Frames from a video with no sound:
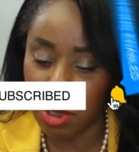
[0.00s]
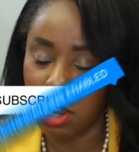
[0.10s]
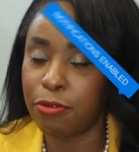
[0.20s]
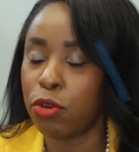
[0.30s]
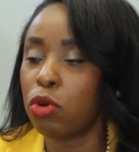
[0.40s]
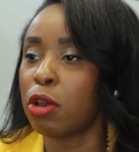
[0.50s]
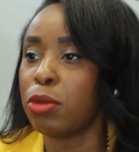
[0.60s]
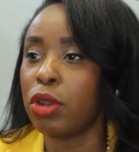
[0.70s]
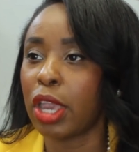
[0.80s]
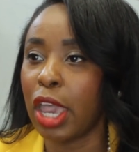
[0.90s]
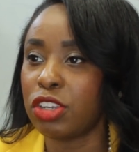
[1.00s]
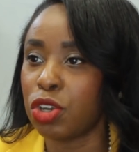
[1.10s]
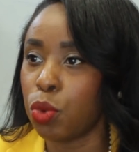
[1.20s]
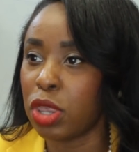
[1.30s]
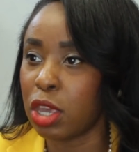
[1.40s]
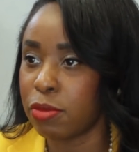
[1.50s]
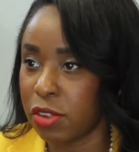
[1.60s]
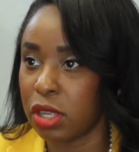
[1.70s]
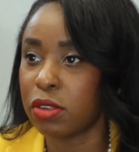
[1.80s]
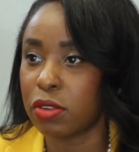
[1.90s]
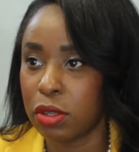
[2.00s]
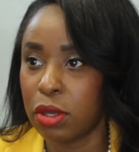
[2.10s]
been in full communication with him since.